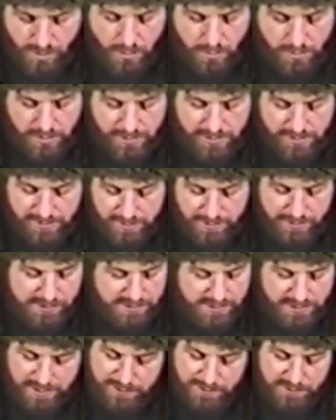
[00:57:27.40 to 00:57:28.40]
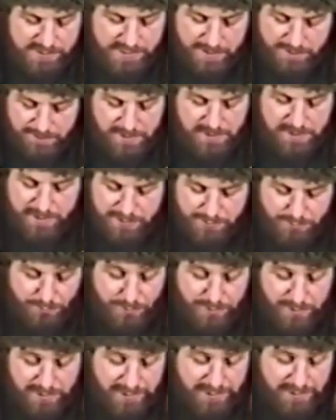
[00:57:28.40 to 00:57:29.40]
Okay, here's here's something that's
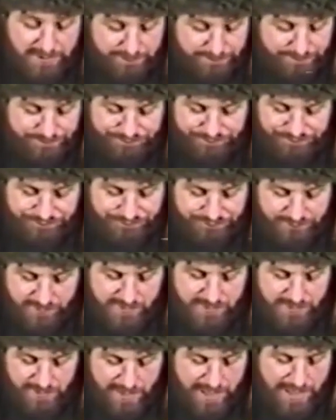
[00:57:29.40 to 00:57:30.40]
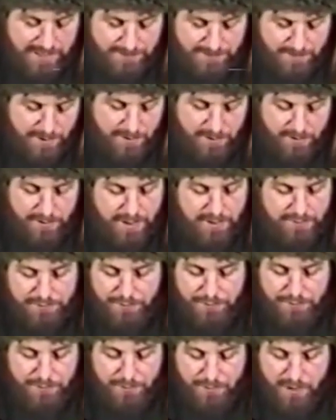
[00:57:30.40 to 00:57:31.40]
really the last paragraph
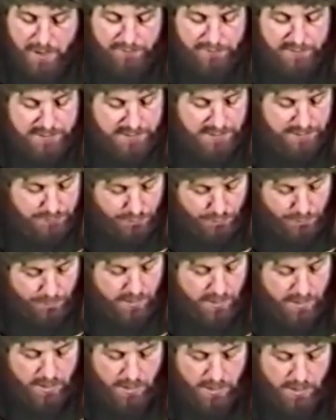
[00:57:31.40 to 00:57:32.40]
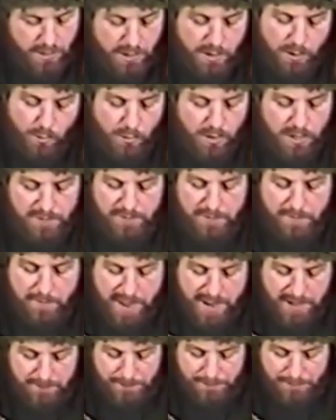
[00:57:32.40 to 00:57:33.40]
here, the prophet syndrome. One of the
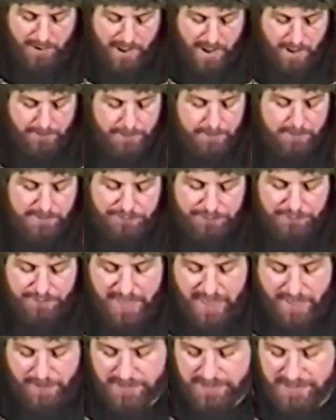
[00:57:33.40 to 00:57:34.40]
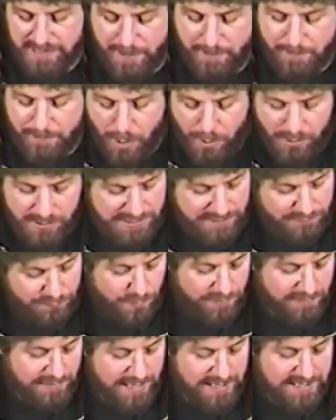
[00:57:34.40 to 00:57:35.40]
main problems for them is that most of
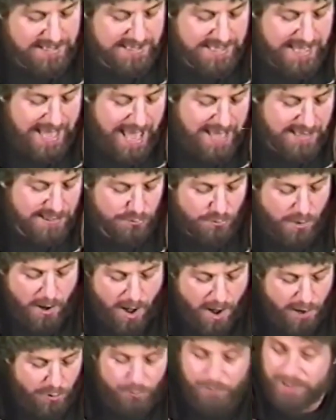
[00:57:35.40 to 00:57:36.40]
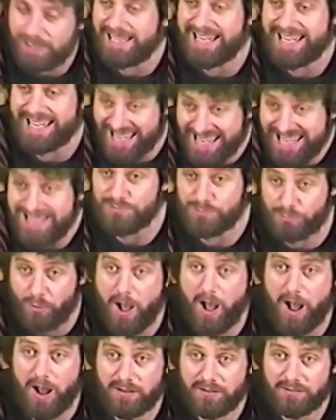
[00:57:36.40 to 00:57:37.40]
what they see as wrong really is
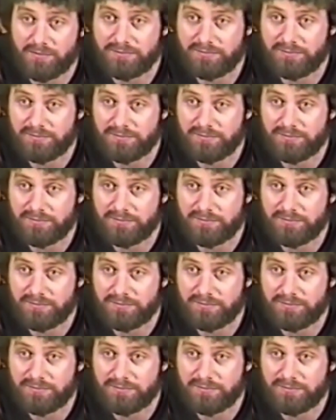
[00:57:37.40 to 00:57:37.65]
wrong.